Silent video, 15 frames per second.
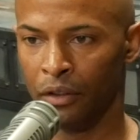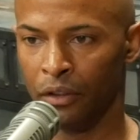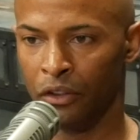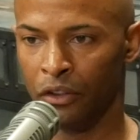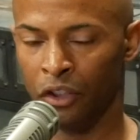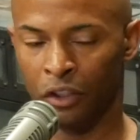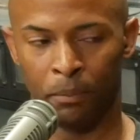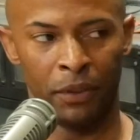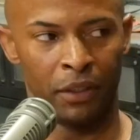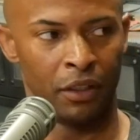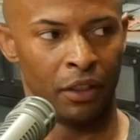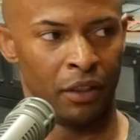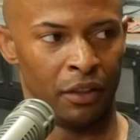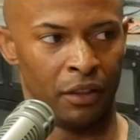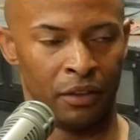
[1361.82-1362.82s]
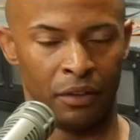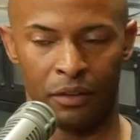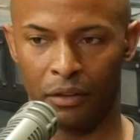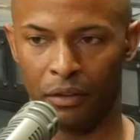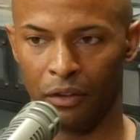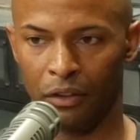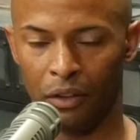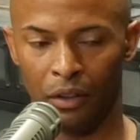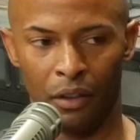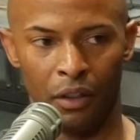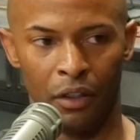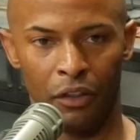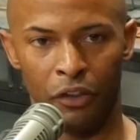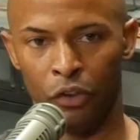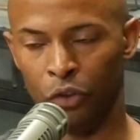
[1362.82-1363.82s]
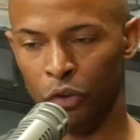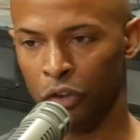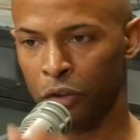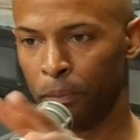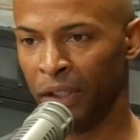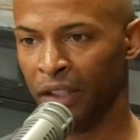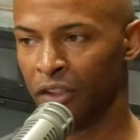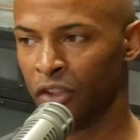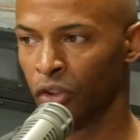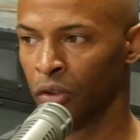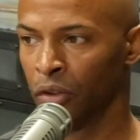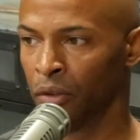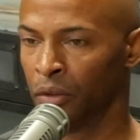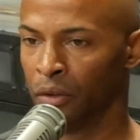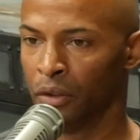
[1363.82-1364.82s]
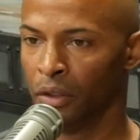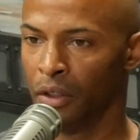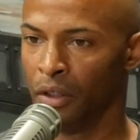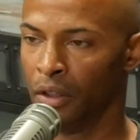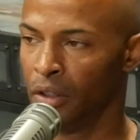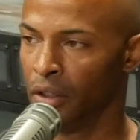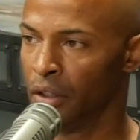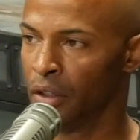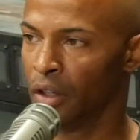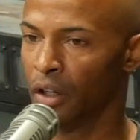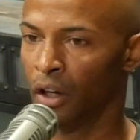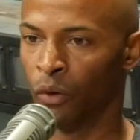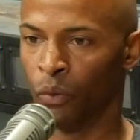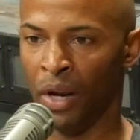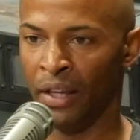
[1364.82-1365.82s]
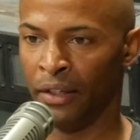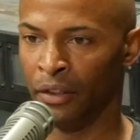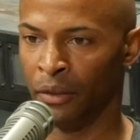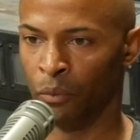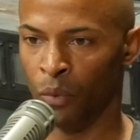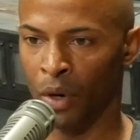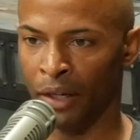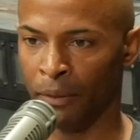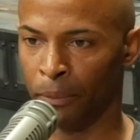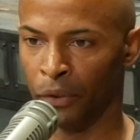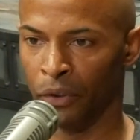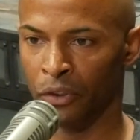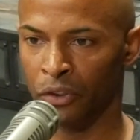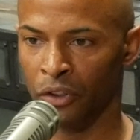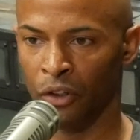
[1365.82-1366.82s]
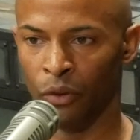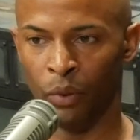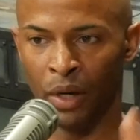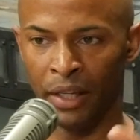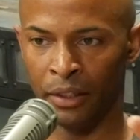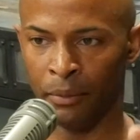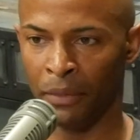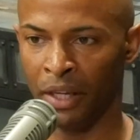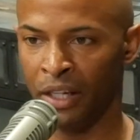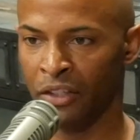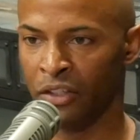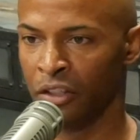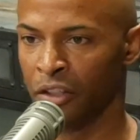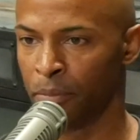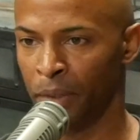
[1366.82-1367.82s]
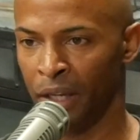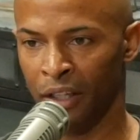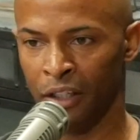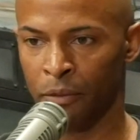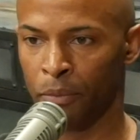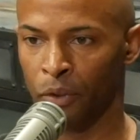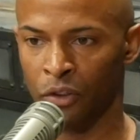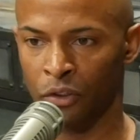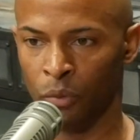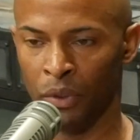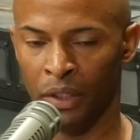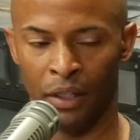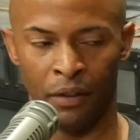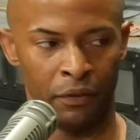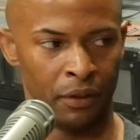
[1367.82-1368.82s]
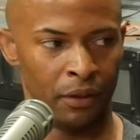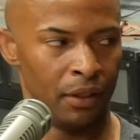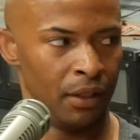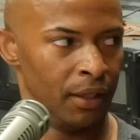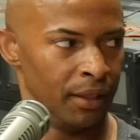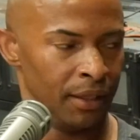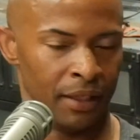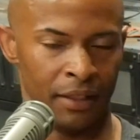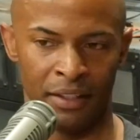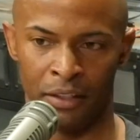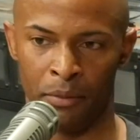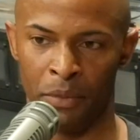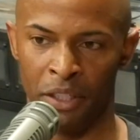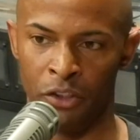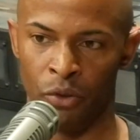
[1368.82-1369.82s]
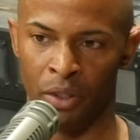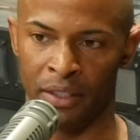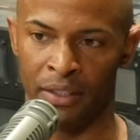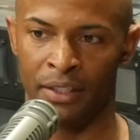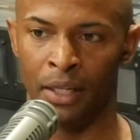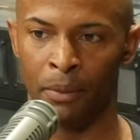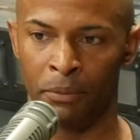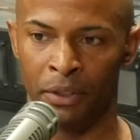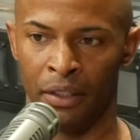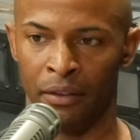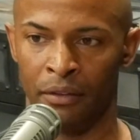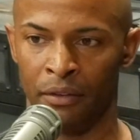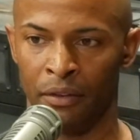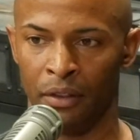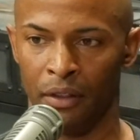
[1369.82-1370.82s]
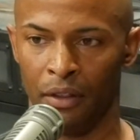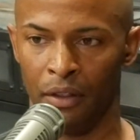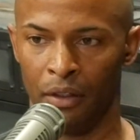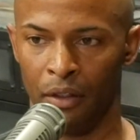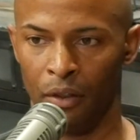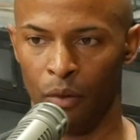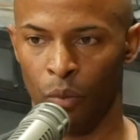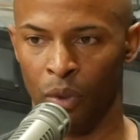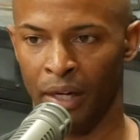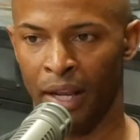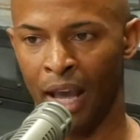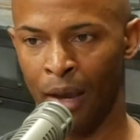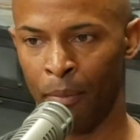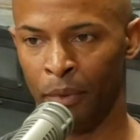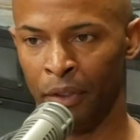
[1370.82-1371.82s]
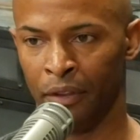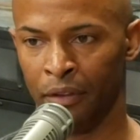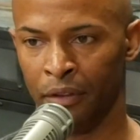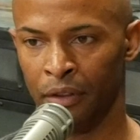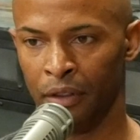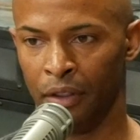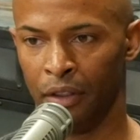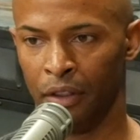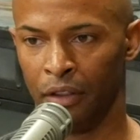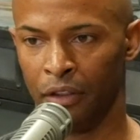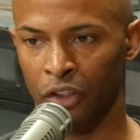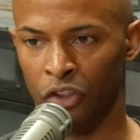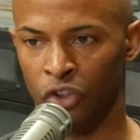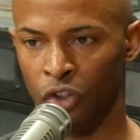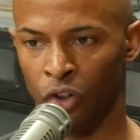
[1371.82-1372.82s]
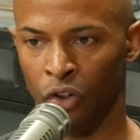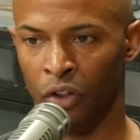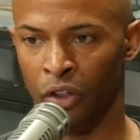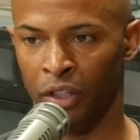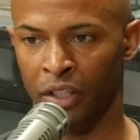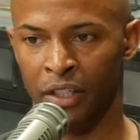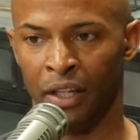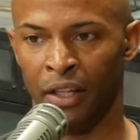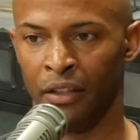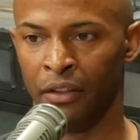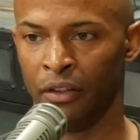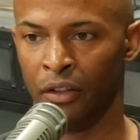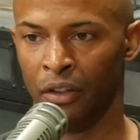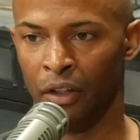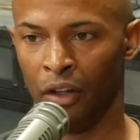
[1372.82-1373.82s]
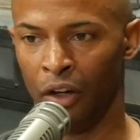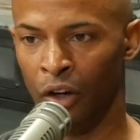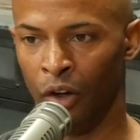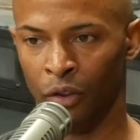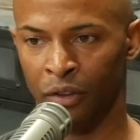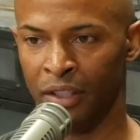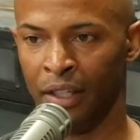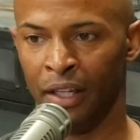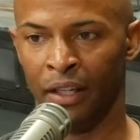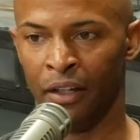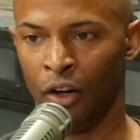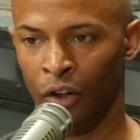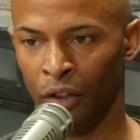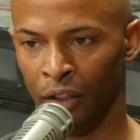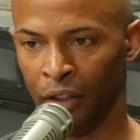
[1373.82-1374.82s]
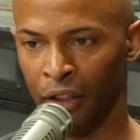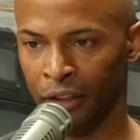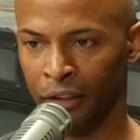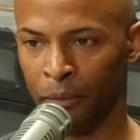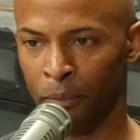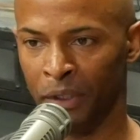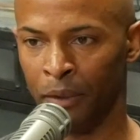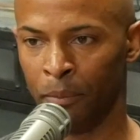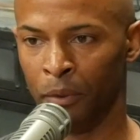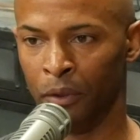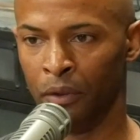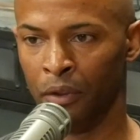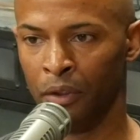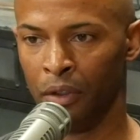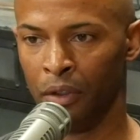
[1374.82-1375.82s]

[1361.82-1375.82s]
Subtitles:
Just because you speak to a random white person, a random Asian, Spanish person, whatever, that doesn't mean you're accepting what happened to George and Alton and all the other people.